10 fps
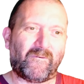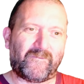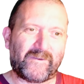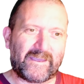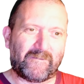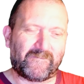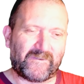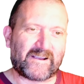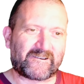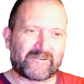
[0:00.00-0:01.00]
of the
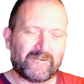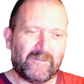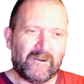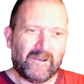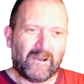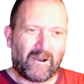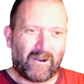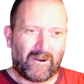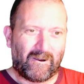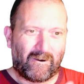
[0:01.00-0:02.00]
infection
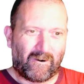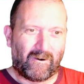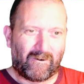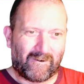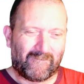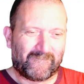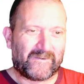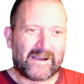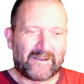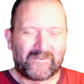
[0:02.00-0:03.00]

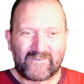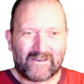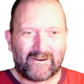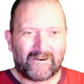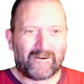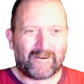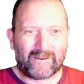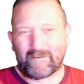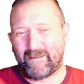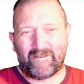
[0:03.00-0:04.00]
that
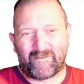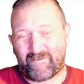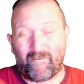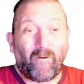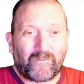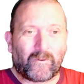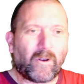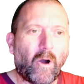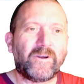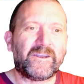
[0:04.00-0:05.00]
is
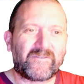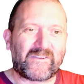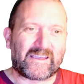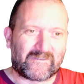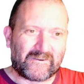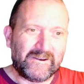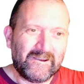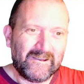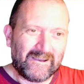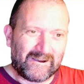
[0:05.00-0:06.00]
often undetected,
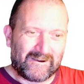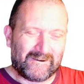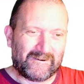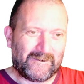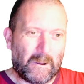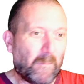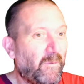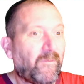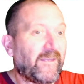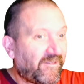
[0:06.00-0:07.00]

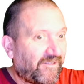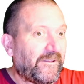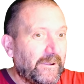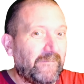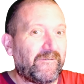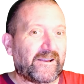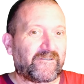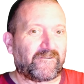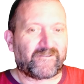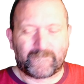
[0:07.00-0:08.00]
but it's still
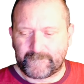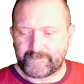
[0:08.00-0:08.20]
infectious.